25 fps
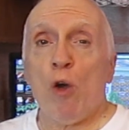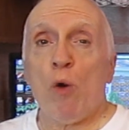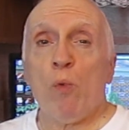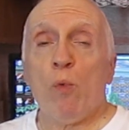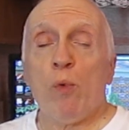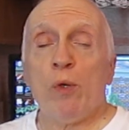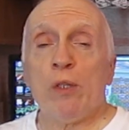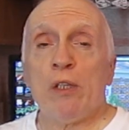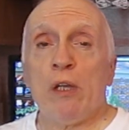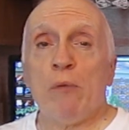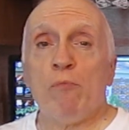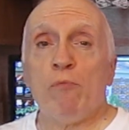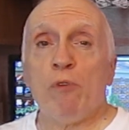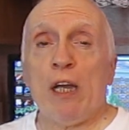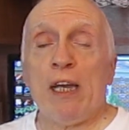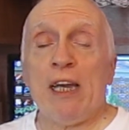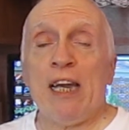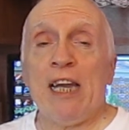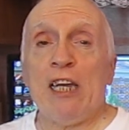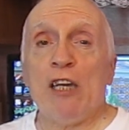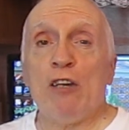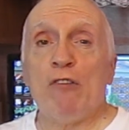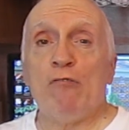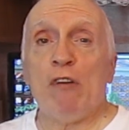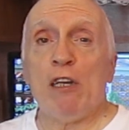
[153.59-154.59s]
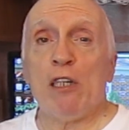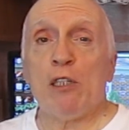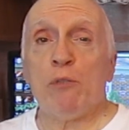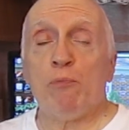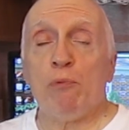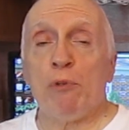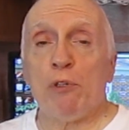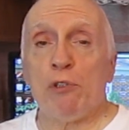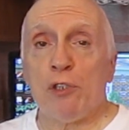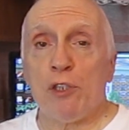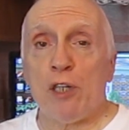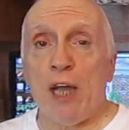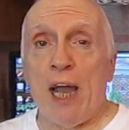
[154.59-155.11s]
with the increased
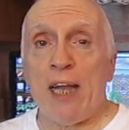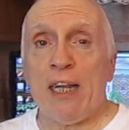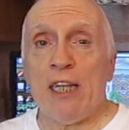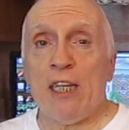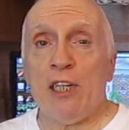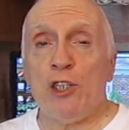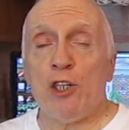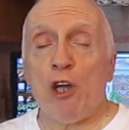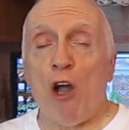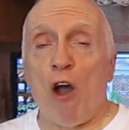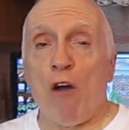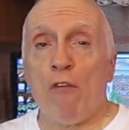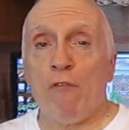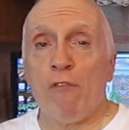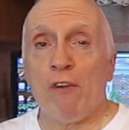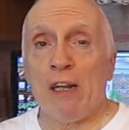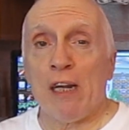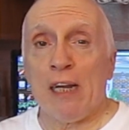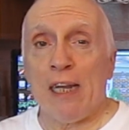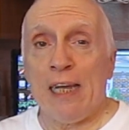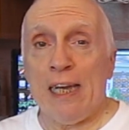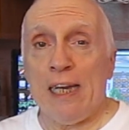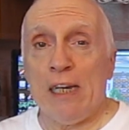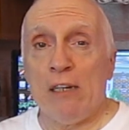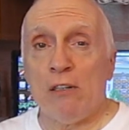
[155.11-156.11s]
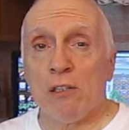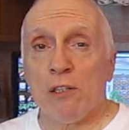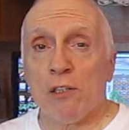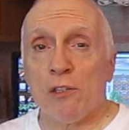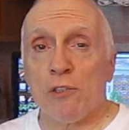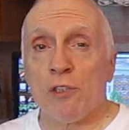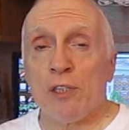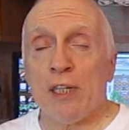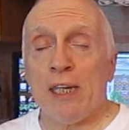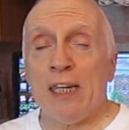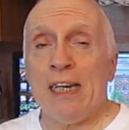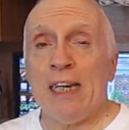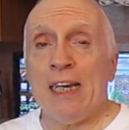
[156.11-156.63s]
percentage of
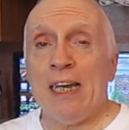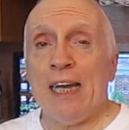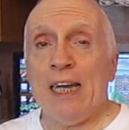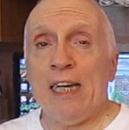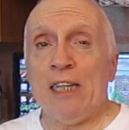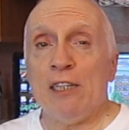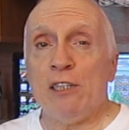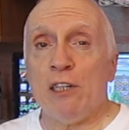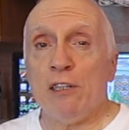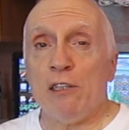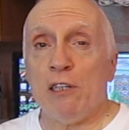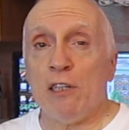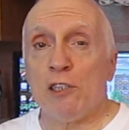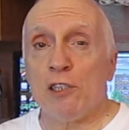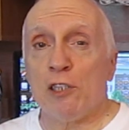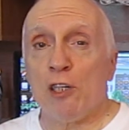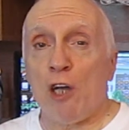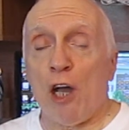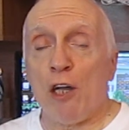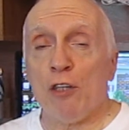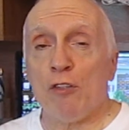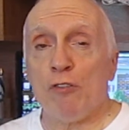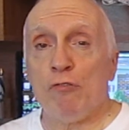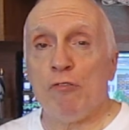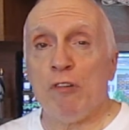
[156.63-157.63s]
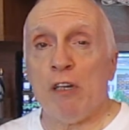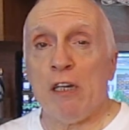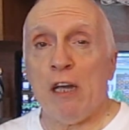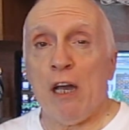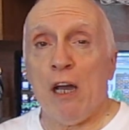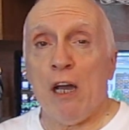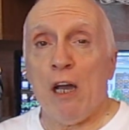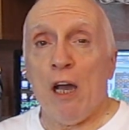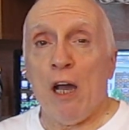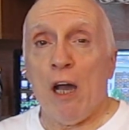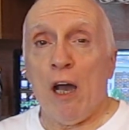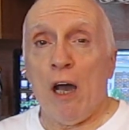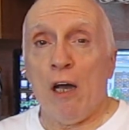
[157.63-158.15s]
illegals into this country
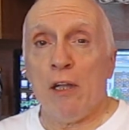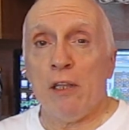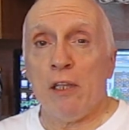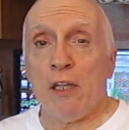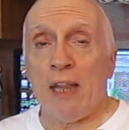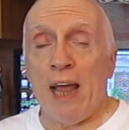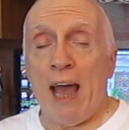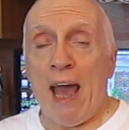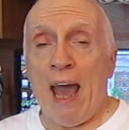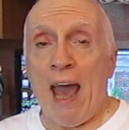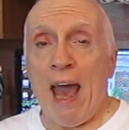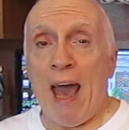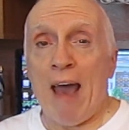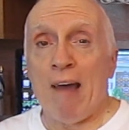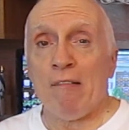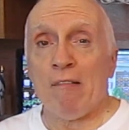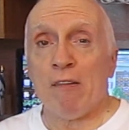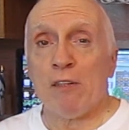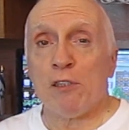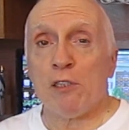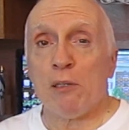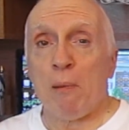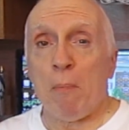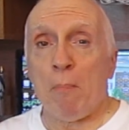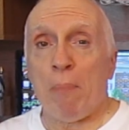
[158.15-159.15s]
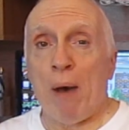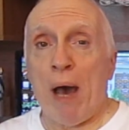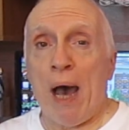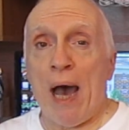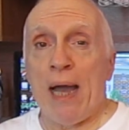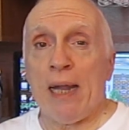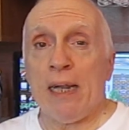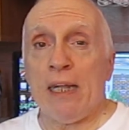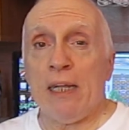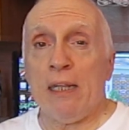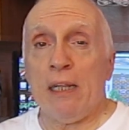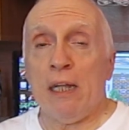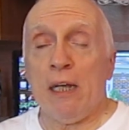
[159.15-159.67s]
under the
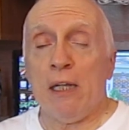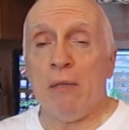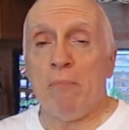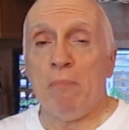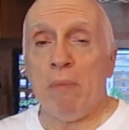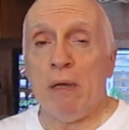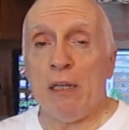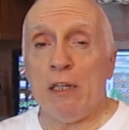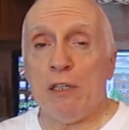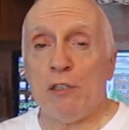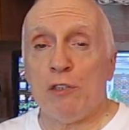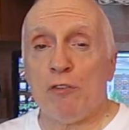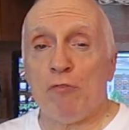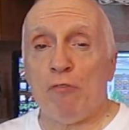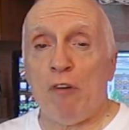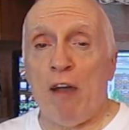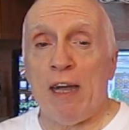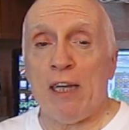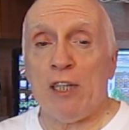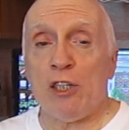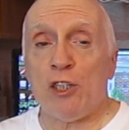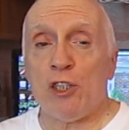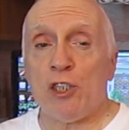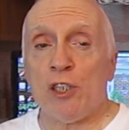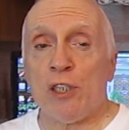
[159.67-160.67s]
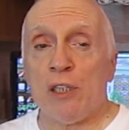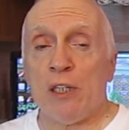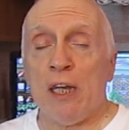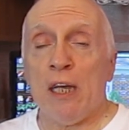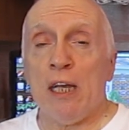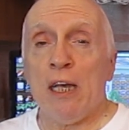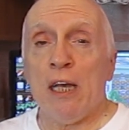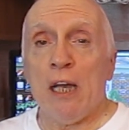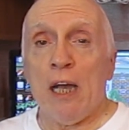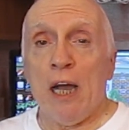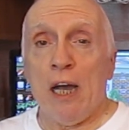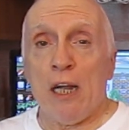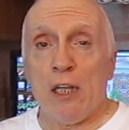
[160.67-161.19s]
Harris-Biden administration.
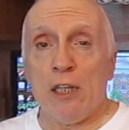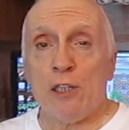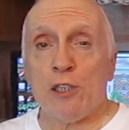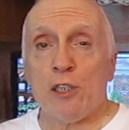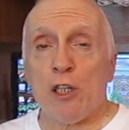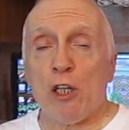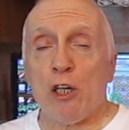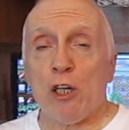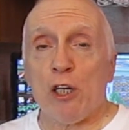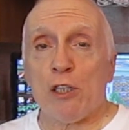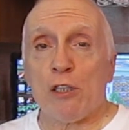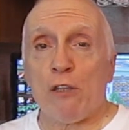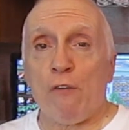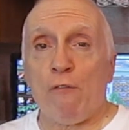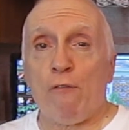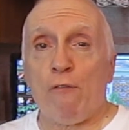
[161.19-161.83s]
And let's look at the